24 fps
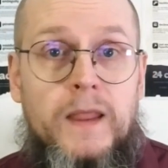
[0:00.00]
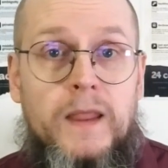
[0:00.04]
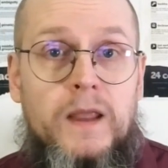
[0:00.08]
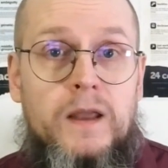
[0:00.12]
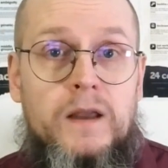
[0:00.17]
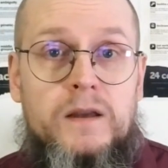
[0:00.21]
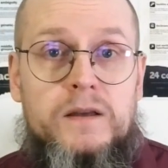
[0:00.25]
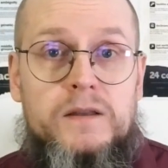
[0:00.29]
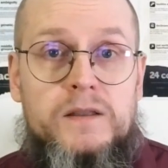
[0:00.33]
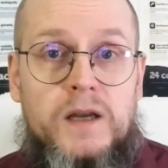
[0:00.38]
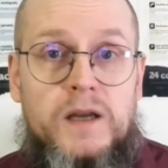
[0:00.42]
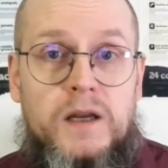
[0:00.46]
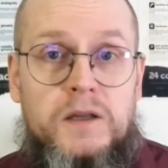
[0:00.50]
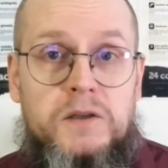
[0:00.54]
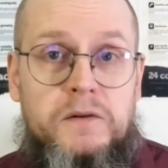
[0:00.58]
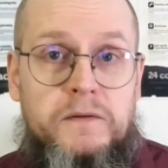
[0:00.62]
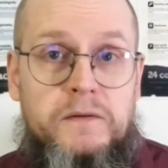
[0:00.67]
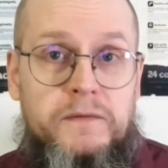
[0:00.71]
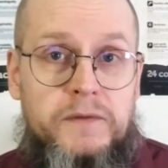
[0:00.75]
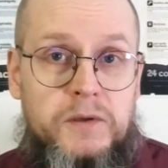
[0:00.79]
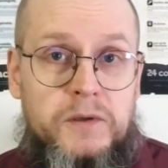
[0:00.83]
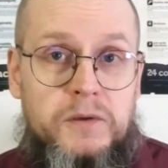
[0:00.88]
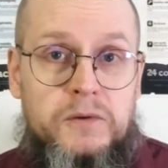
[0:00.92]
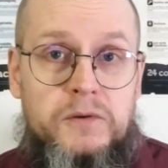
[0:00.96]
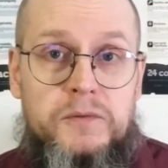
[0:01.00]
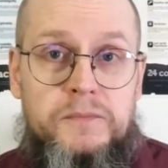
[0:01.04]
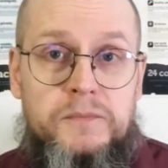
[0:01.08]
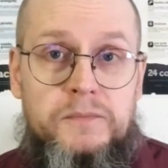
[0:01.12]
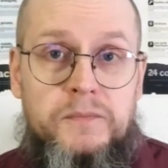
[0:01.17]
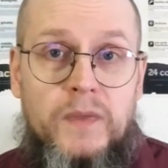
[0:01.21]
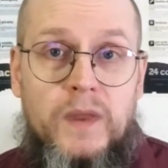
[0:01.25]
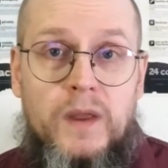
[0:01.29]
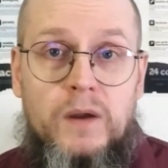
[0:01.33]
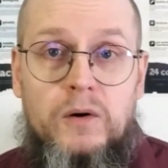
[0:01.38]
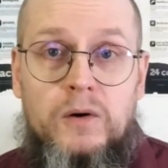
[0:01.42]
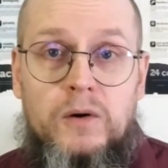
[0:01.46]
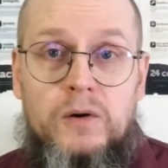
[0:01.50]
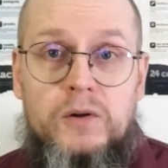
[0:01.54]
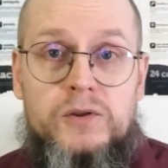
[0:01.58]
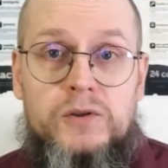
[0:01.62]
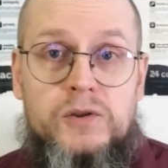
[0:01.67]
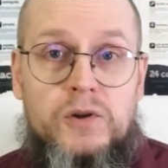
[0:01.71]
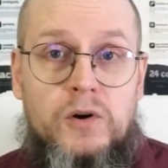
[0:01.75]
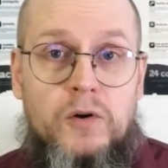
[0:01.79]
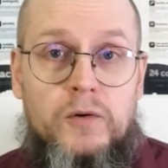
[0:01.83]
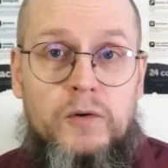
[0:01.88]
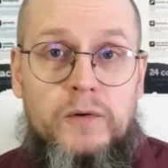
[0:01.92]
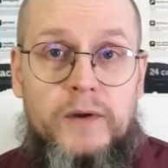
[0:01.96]
Such views
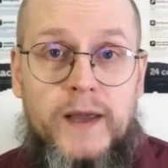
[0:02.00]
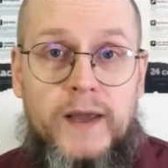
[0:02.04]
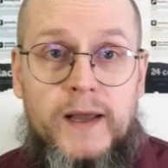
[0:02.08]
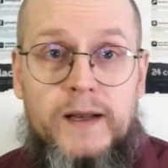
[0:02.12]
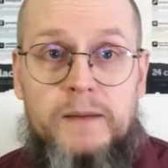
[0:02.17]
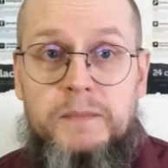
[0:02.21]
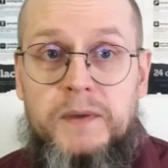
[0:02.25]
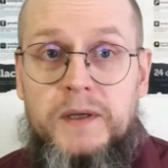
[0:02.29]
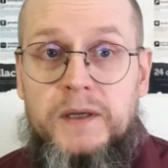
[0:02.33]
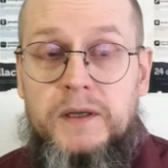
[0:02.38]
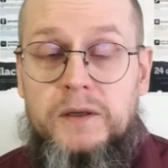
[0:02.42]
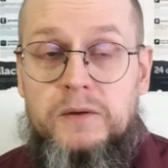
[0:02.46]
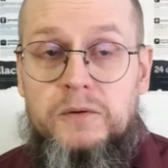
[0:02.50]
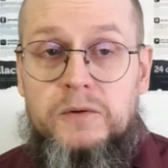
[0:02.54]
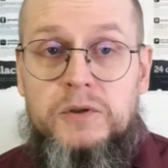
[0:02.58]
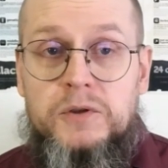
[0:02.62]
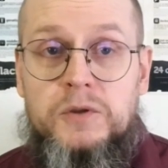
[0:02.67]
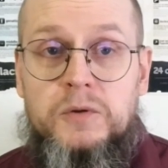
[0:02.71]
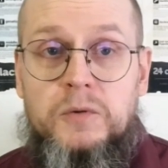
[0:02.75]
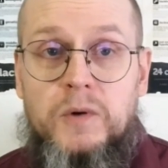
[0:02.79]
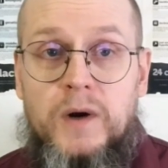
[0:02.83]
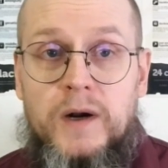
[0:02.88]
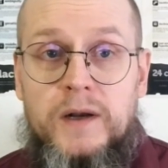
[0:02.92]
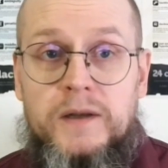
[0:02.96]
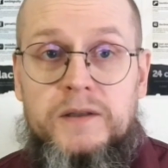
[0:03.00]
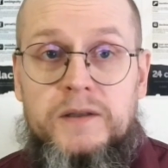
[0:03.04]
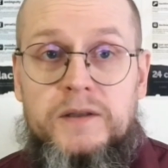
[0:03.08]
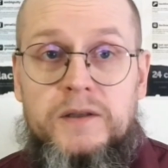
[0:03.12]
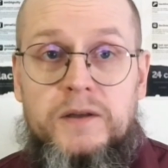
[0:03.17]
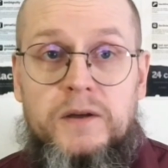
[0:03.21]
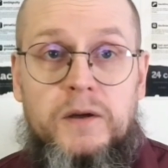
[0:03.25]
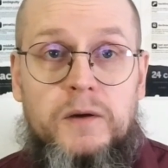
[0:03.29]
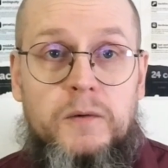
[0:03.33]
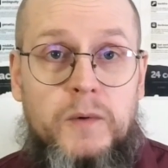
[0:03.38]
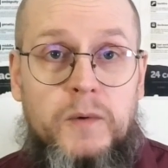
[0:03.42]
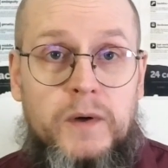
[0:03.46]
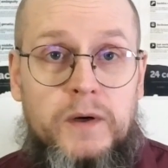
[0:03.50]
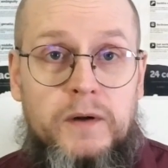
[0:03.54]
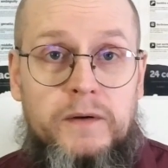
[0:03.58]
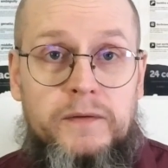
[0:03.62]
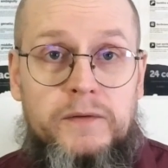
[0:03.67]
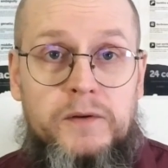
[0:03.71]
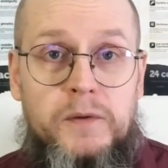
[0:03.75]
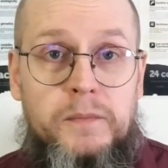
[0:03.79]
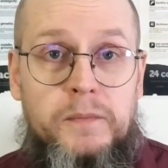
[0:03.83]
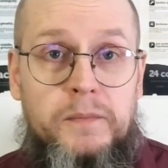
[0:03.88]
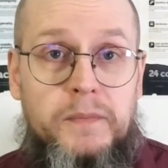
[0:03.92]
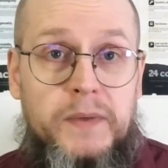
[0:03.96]
also can be used to answer one of the
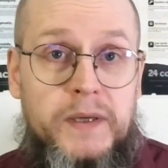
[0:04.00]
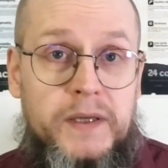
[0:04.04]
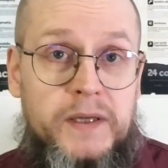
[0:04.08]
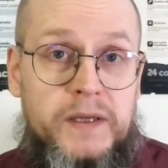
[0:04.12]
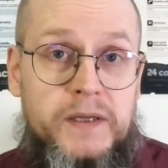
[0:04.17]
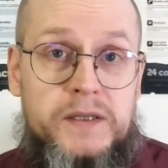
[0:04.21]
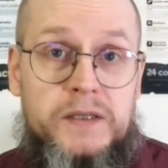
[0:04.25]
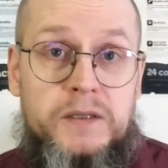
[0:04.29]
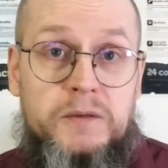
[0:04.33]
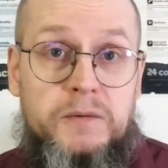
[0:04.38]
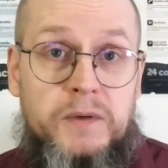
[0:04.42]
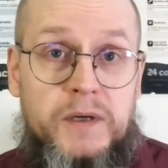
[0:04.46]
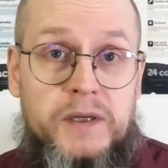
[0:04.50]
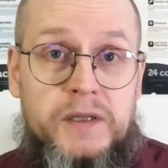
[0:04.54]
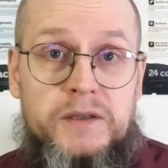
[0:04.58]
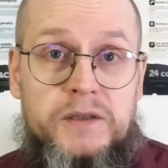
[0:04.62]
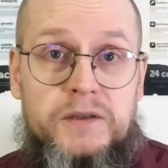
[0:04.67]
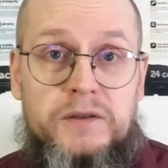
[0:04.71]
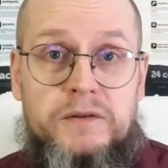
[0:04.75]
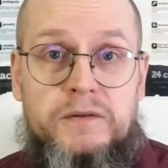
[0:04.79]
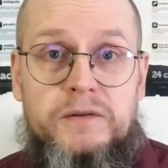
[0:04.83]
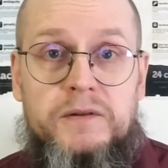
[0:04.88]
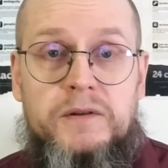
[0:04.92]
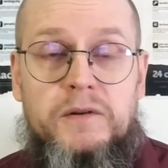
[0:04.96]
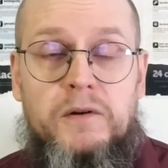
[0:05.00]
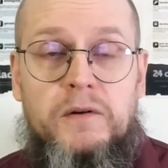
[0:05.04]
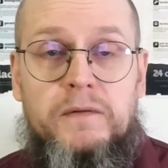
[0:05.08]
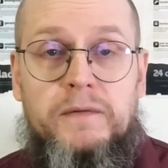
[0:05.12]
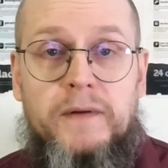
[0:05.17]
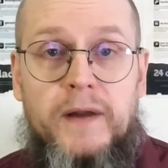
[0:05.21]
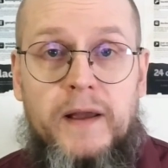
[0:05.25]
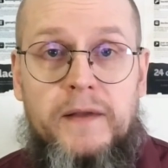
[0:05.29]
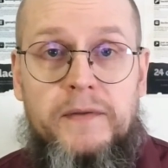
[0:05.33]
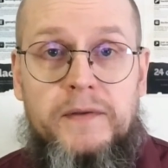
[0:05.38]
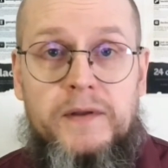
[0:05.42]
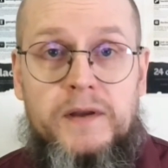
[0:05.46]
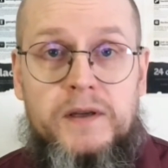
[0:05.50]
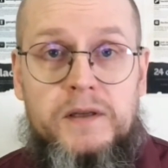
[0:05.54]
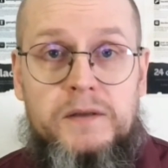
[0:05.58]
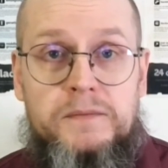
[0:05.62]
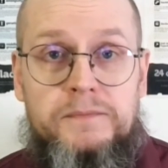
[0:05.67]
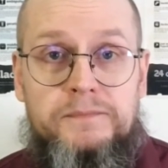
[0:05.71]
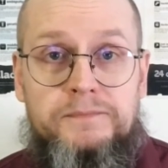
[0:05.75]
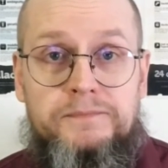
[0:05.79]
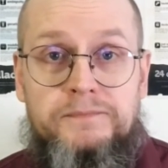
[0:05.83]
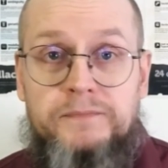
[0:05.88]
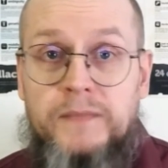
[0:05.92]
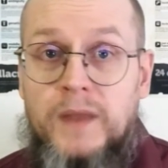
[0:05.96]
biggest questions of ethics:
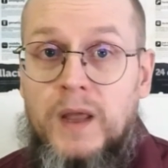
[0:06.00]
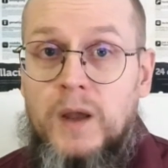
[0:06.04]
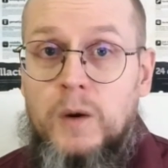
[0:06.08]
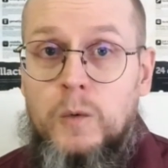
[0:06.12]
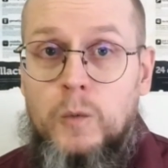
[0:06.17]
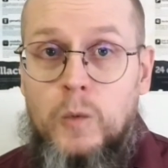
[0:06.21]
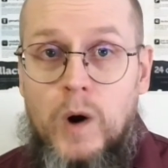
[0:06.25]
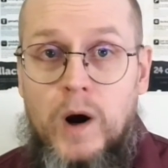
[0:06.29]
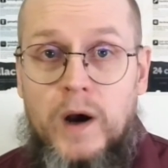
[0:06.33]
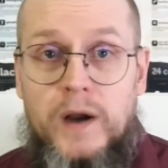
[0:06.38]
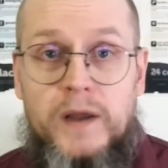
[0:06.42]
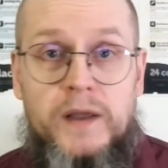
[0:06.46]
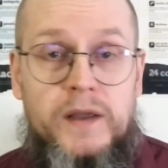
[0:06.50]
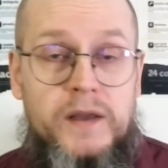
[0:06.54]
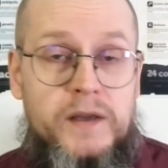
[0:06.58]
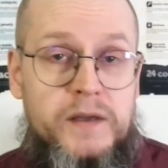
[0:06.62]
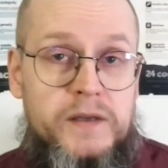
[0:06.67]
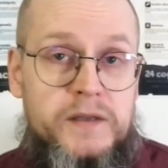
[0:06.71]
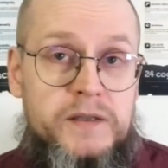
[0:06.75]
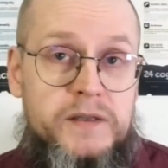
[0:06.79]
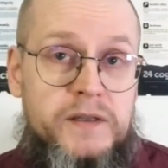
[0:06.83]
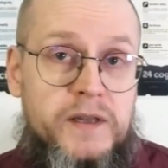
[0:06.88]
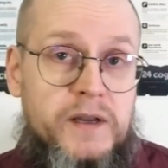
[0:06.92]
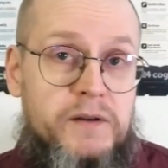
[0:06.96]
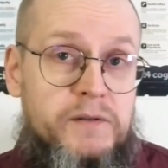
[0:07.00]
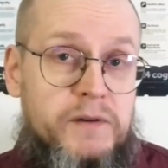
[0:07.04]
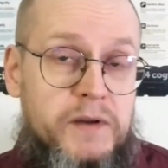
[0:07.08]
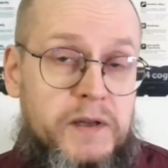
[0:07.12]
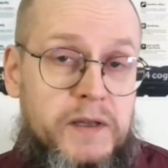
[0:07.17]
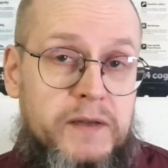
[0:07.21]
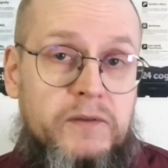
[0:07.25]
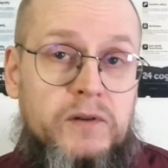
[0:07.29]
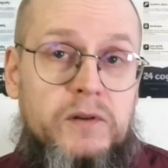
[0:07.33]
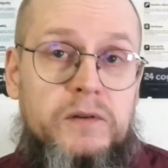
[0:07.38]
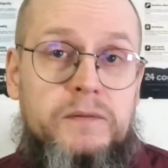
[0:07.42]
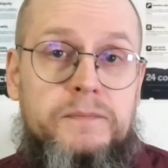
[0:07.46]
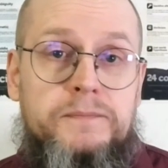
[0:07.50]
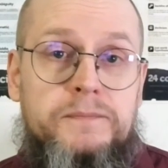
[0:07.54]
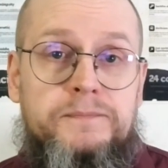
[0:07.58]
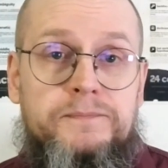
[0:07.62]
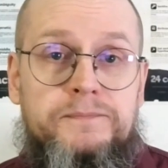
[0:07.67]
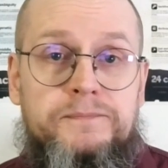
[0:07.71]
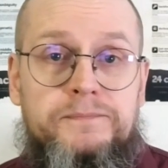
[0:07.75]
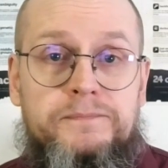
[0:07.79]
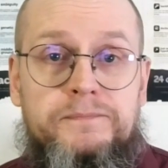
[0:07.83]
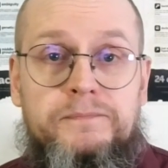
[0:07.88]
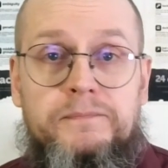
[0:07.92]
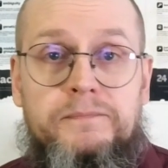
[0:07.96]
why is there evil?
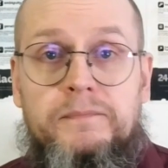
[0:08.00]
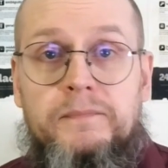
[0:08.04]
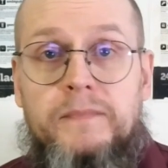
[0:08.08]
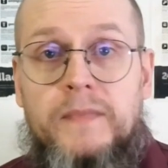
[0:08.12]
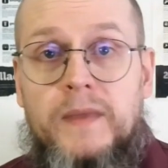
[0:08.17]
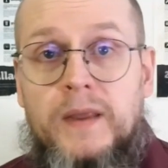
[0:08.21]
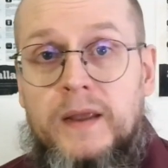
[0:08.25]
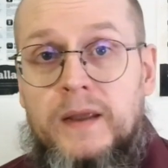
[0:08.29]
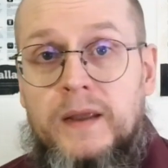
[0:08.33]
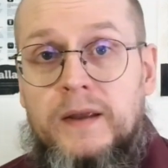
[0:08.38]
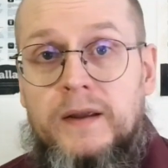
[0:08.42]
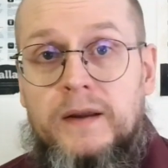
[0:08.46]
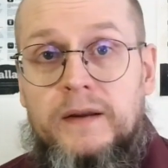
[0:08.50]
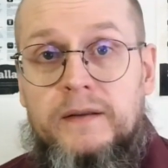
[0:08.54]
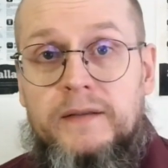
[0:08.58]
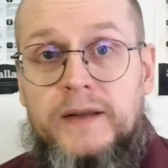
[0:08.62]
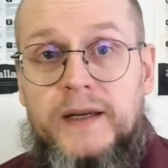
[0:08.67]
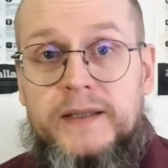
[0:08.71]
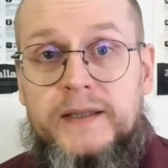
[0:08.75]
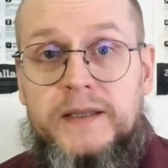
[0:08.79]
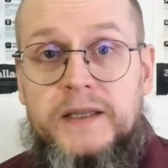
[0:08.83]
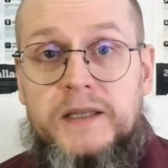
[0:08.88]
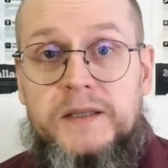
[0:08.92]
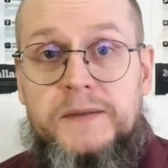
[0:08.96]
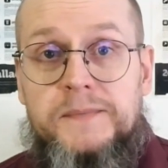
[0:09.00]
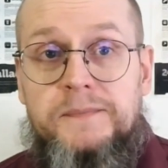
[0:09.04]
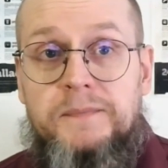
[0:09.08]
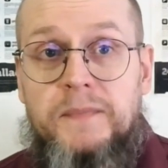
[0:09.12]
That is,